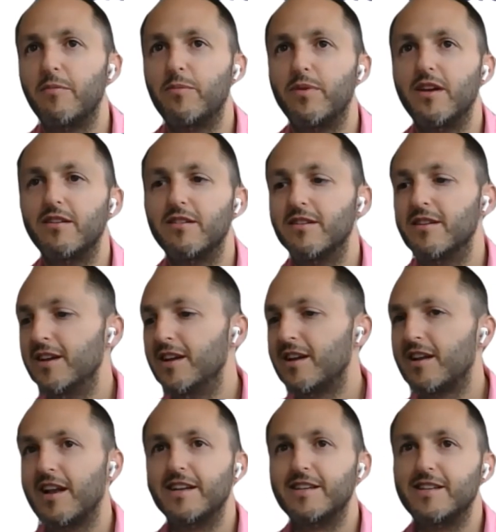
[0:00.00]
be on
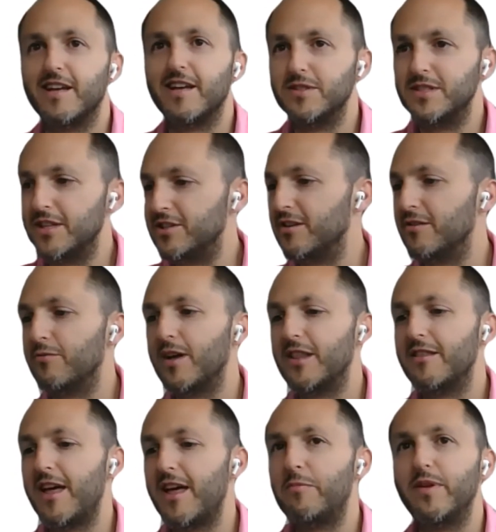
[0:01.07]
client acquisition, whether
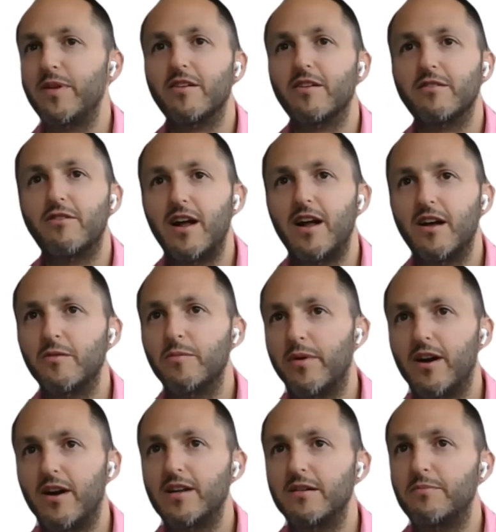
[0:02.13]
that be on
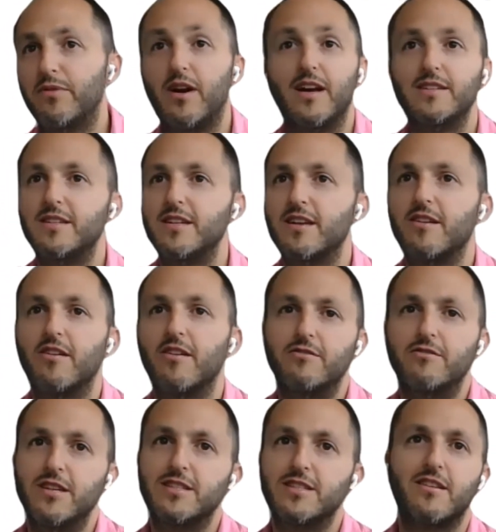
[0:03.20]
pricing, on
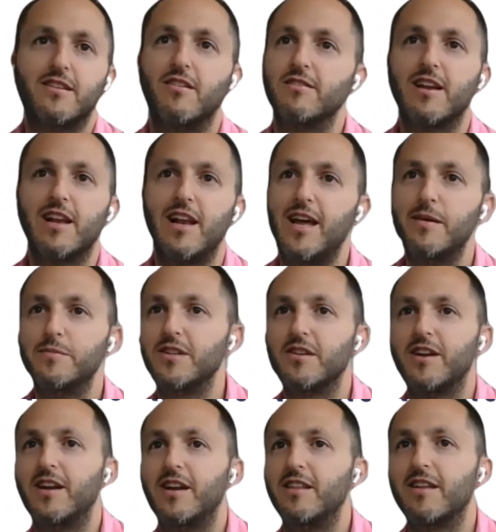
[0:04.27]
risk, on claims, on
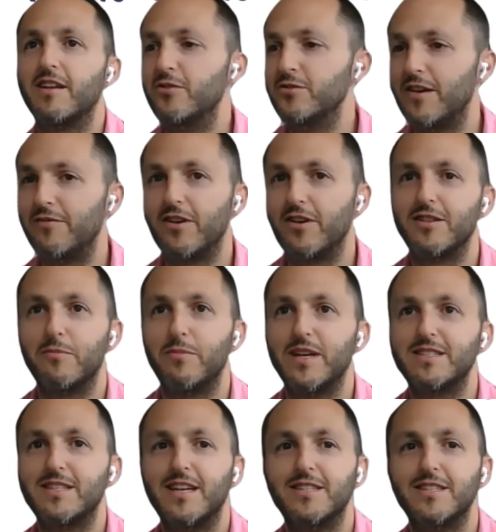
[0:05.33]
anything. Who's ever got the
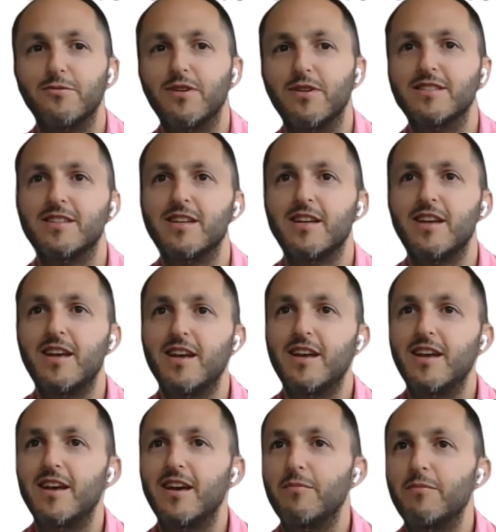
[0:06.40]
best data wins.
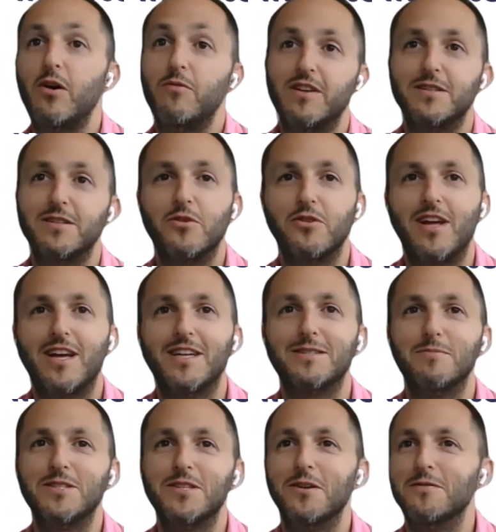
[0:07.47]
And hopefully some good
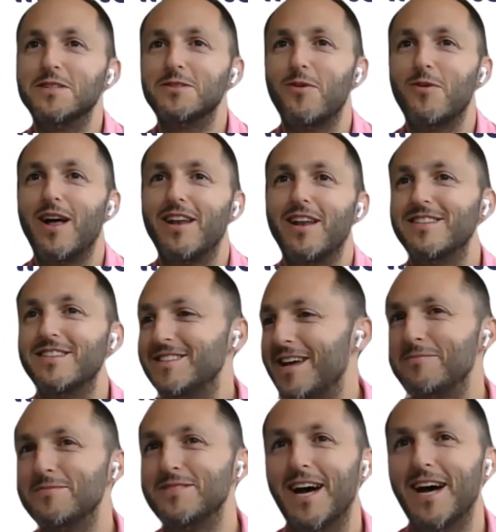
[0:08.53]
customer service as well at the
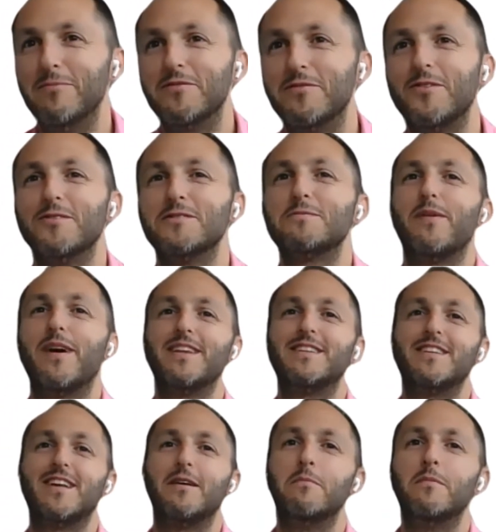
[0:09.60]
same time, of course. But
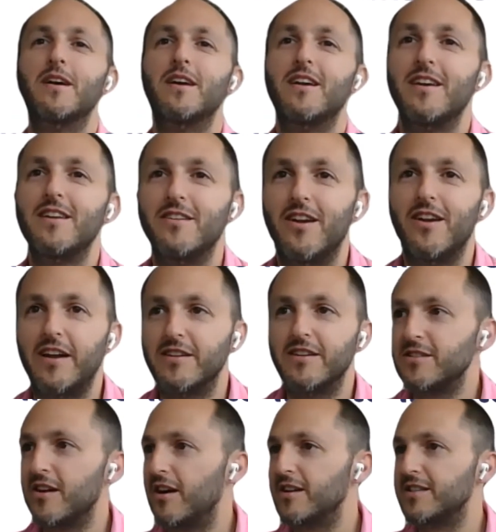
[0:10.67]
at its
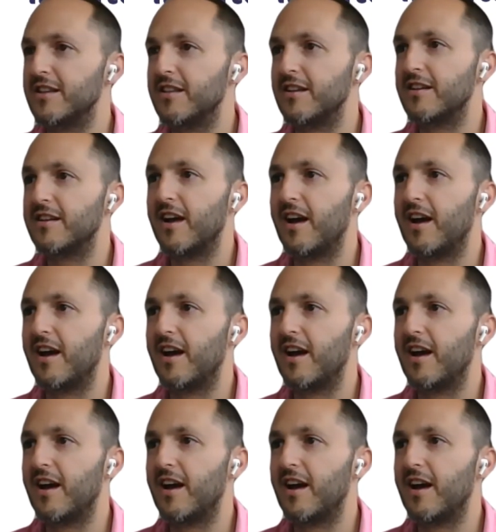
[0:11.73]
heart, I think